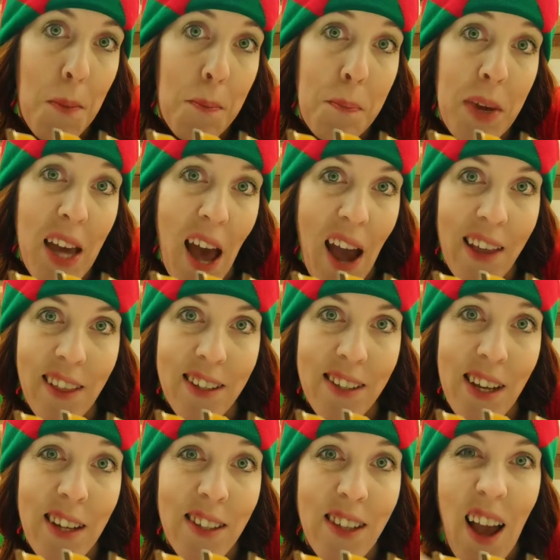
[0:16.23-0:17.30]
Behind the
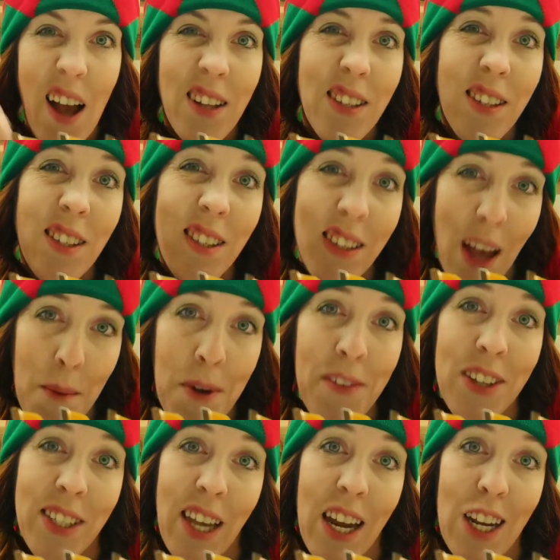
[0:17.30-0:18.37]
scenes, some of
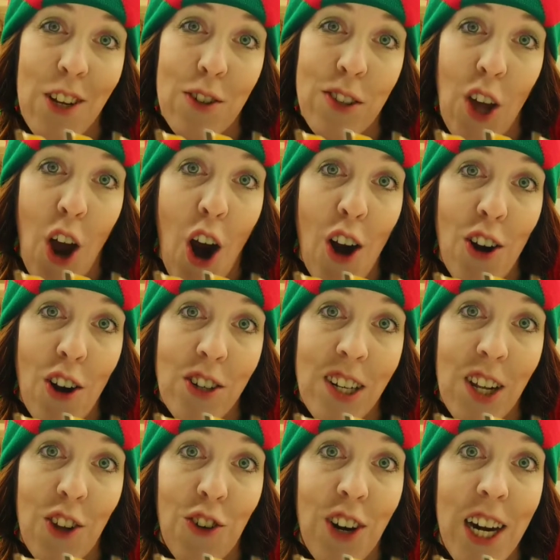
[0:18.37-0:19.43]
us get to use the hard
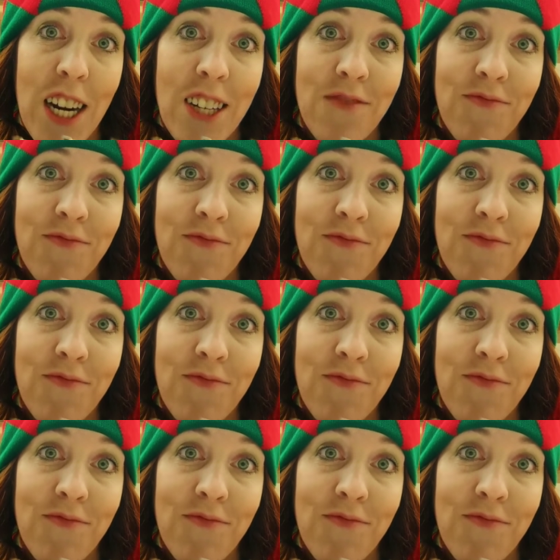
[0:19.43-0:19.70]
artillery.